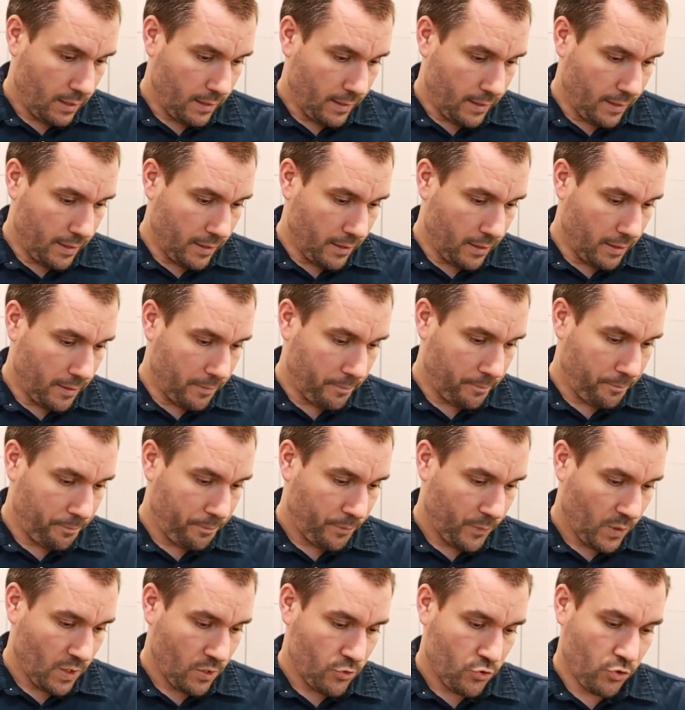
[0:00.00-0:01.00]

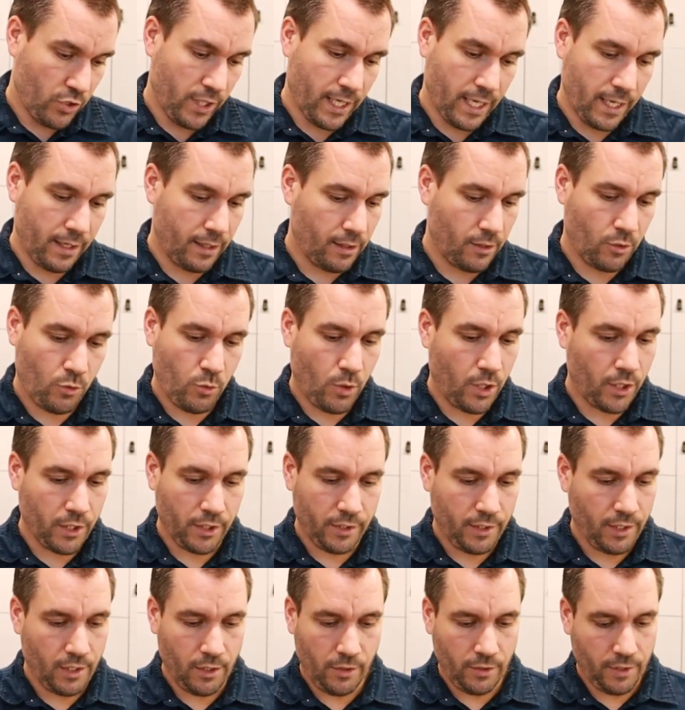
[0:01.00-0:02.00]
So yeah, the
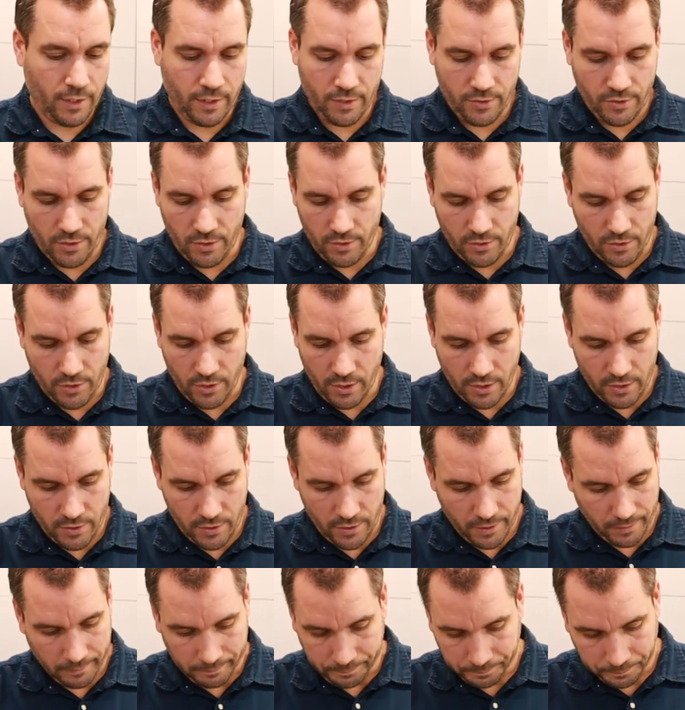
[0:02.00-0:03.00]
quality on this is
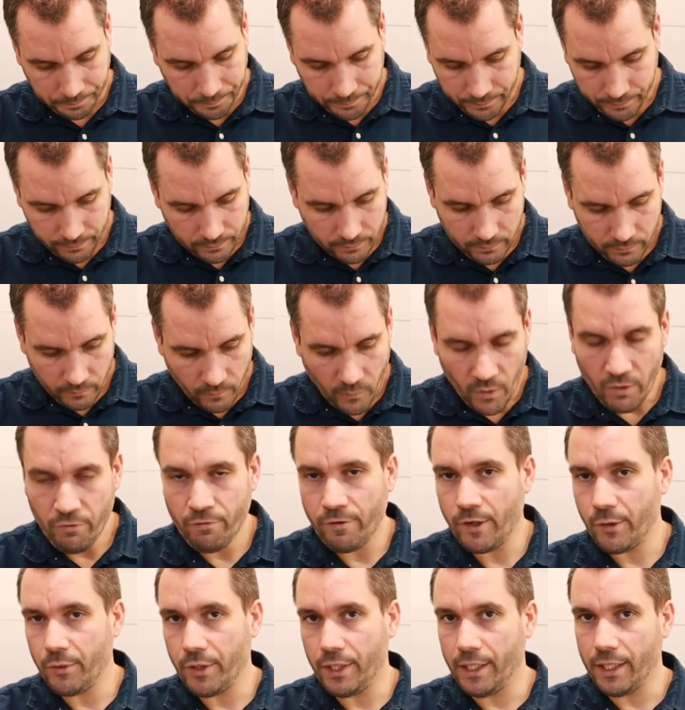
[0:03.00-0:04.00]
just
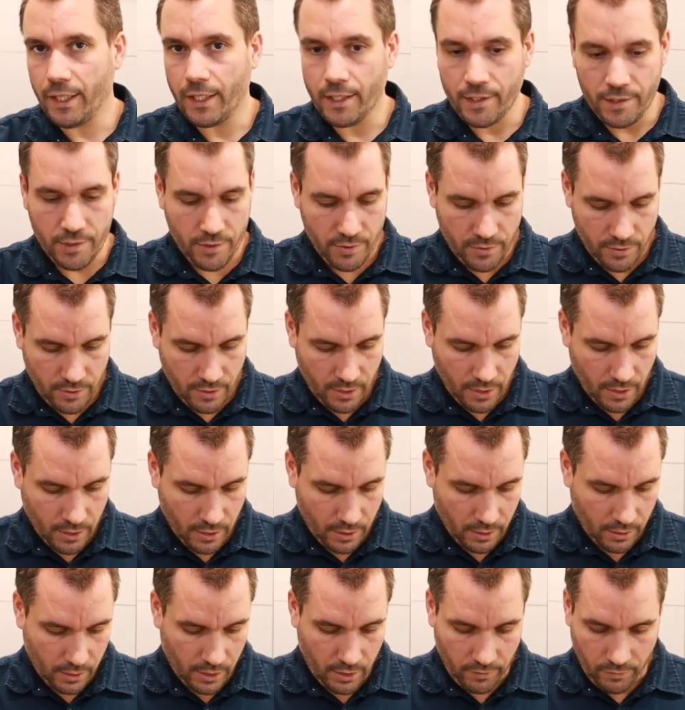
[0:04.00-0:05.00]
very nice.
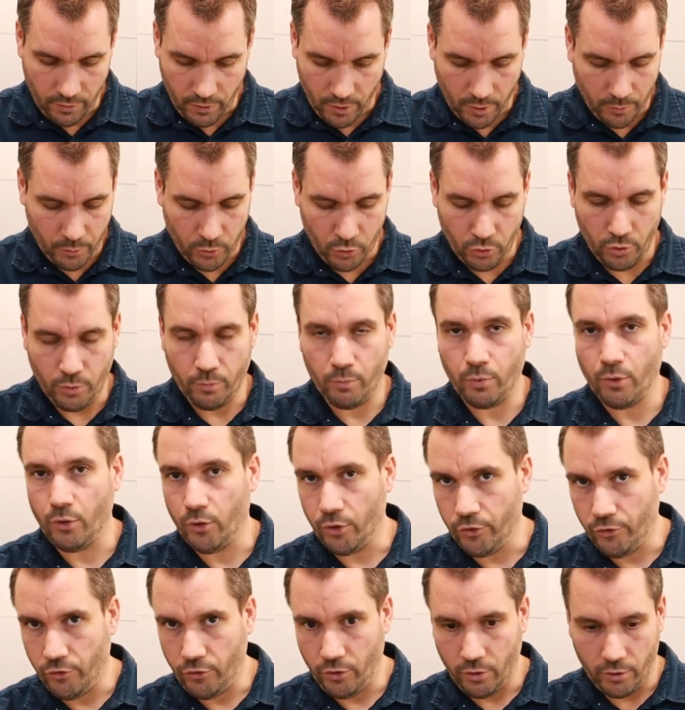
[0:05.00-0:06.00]
Even up to the
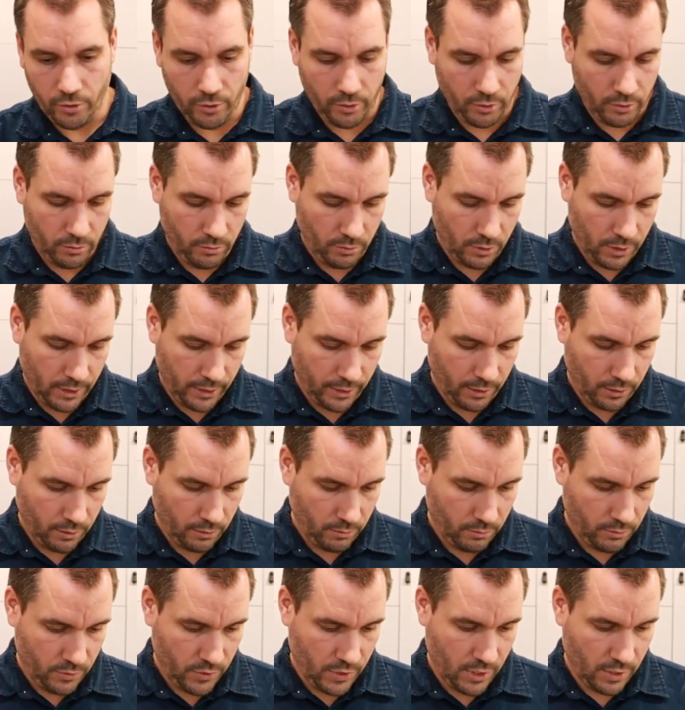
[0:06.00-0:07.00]
bolts are
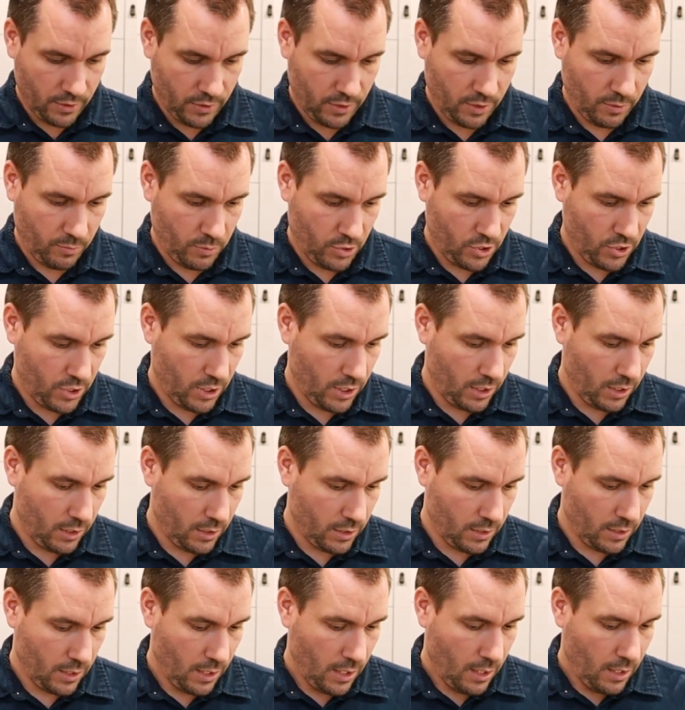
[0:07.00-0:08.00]
like CNC
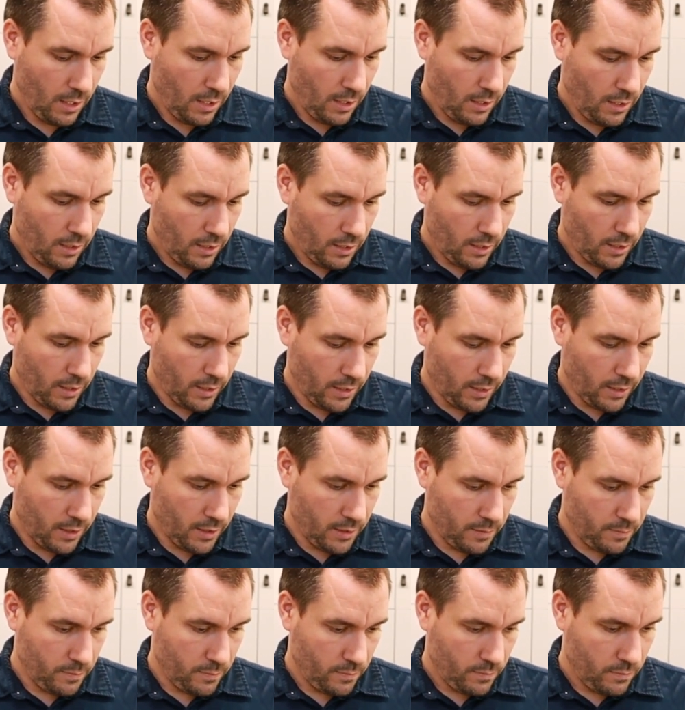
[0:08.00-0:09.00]
machined.
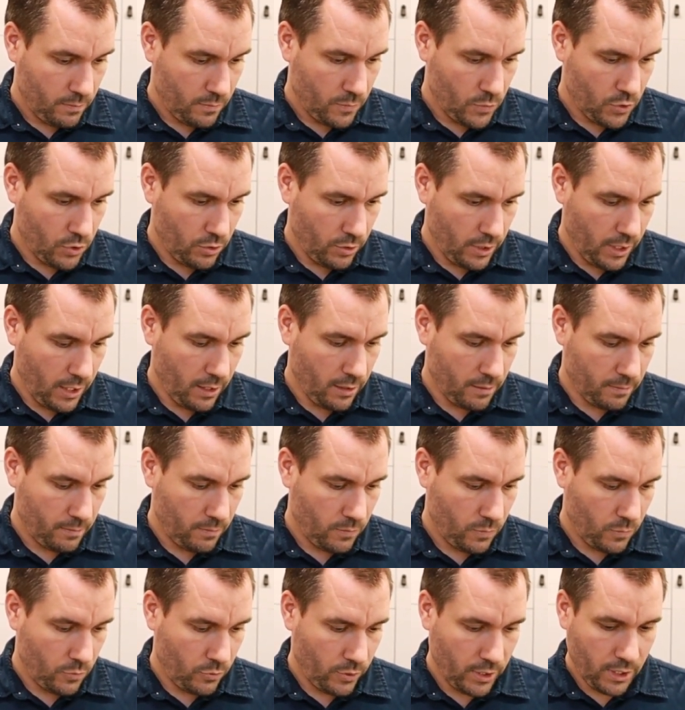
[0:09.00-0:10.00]
So
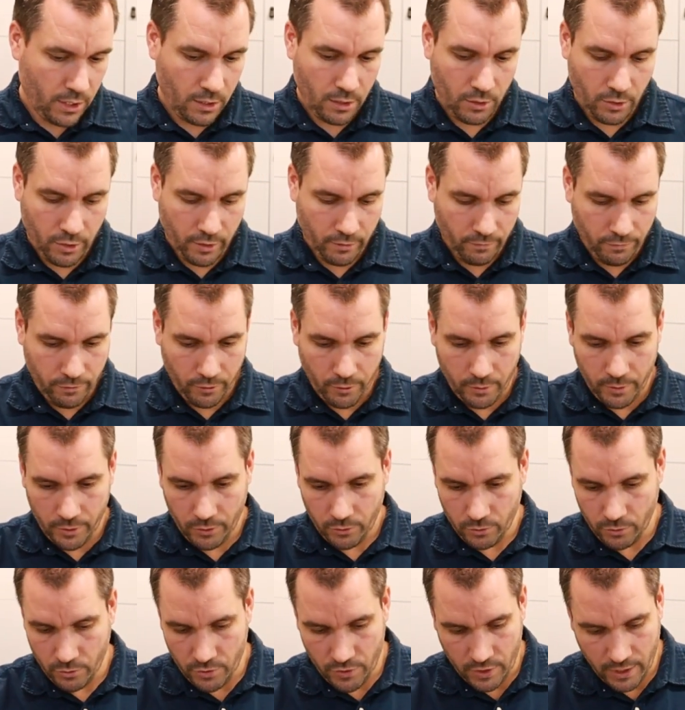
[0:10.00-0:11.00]
yeah, really looking
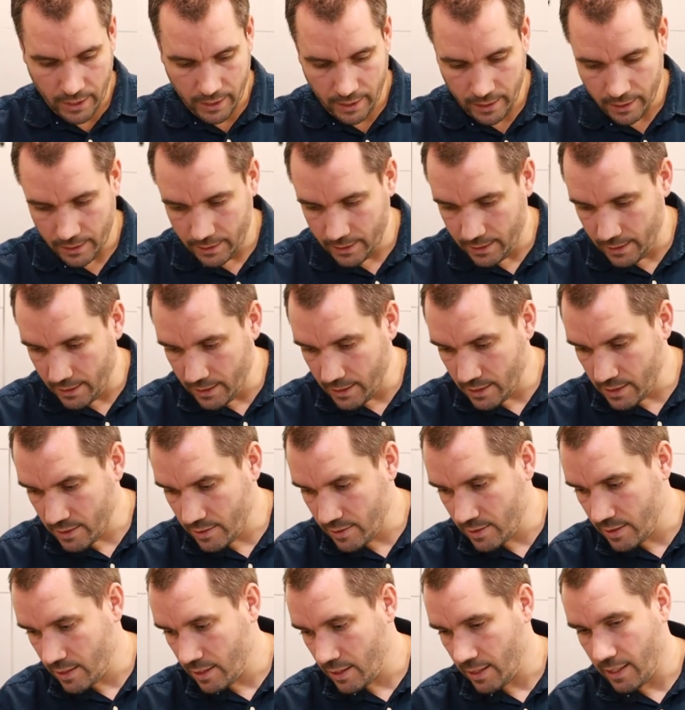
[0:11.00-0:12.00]
forward to skating
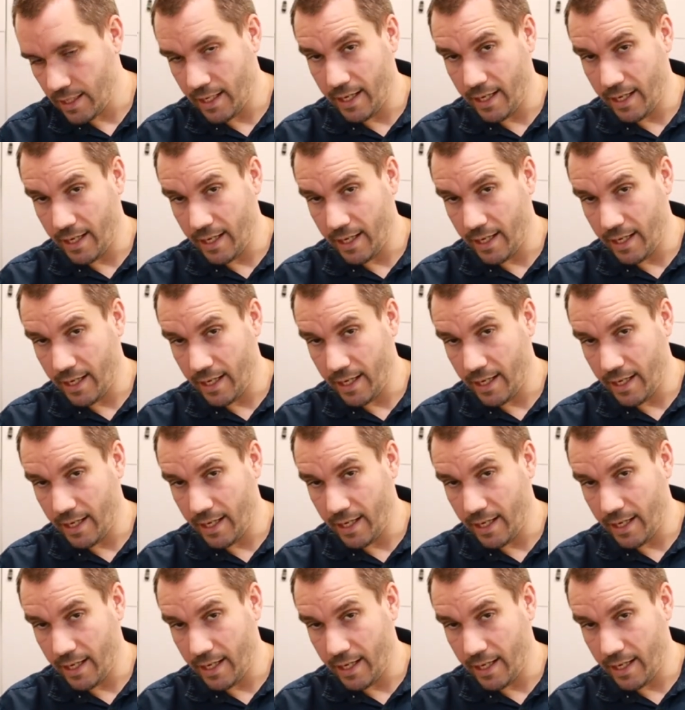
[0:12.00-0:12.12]
these.